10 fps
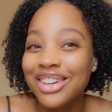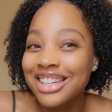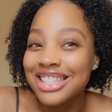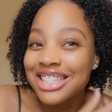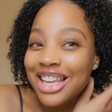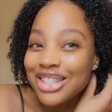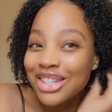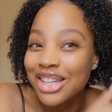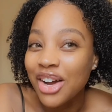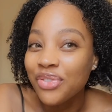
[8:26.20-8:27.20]
you trying this
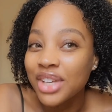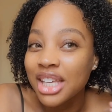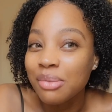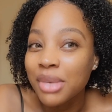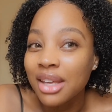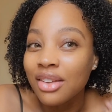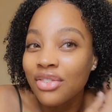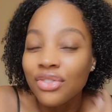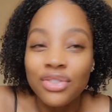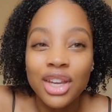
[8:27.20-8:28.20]
size so y'all forgive me
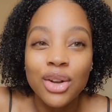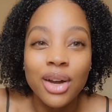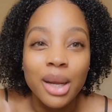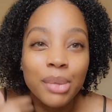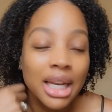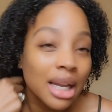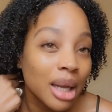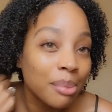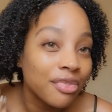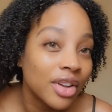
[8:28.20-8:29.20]
if you know what i mean
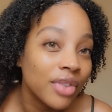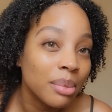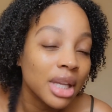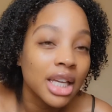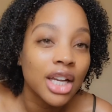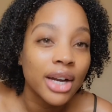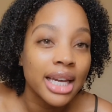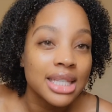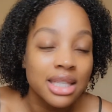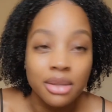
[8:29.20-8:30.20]
I'm, if i'm looking
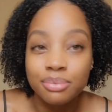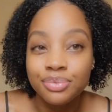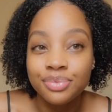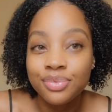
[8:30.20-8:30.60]
crazy